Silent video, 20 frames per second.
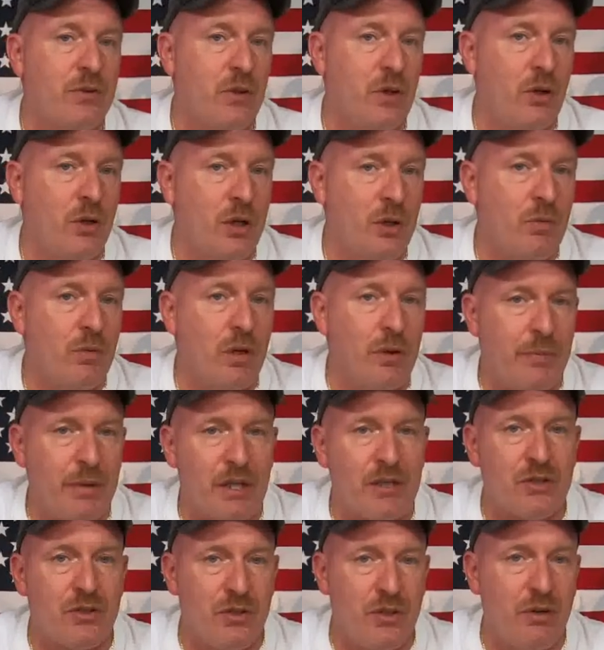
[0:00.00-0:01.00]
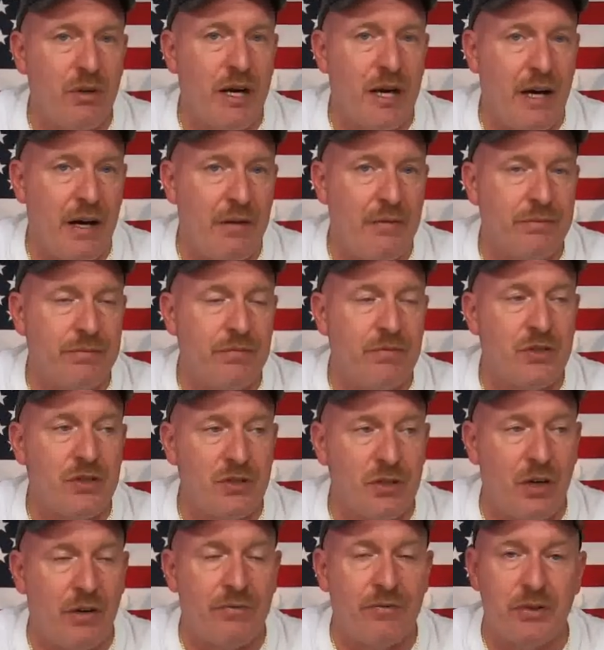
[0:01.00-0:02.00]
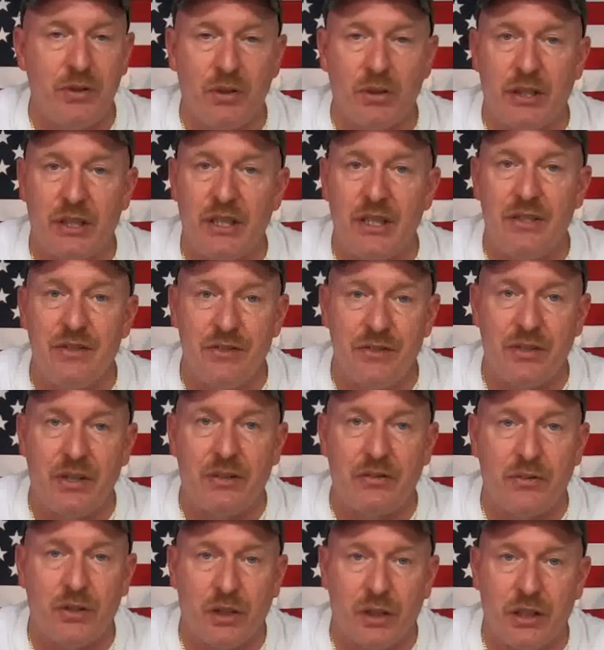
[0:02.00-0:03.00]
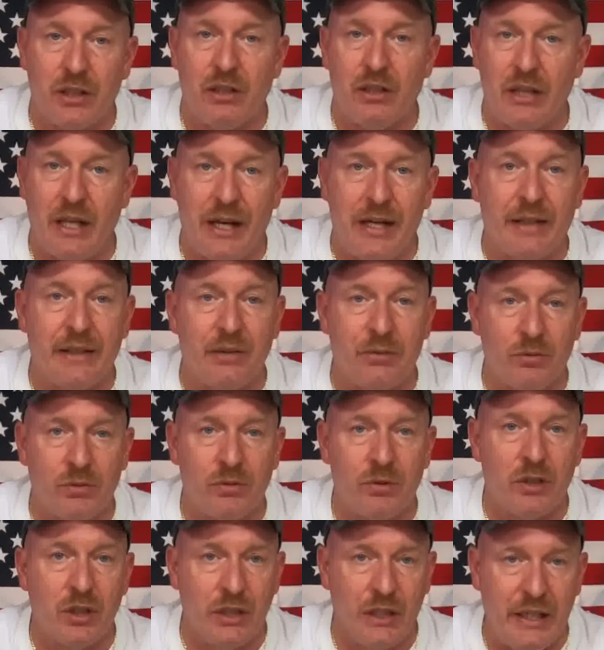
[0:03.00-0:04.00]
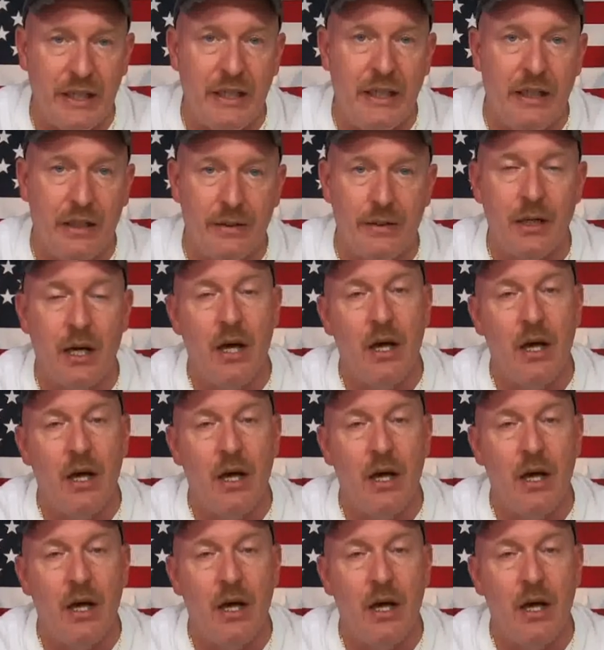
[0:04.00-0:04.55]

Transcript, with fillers: You know, you want to make sure you have stuff for your kids that they're gonna like and gonna eat.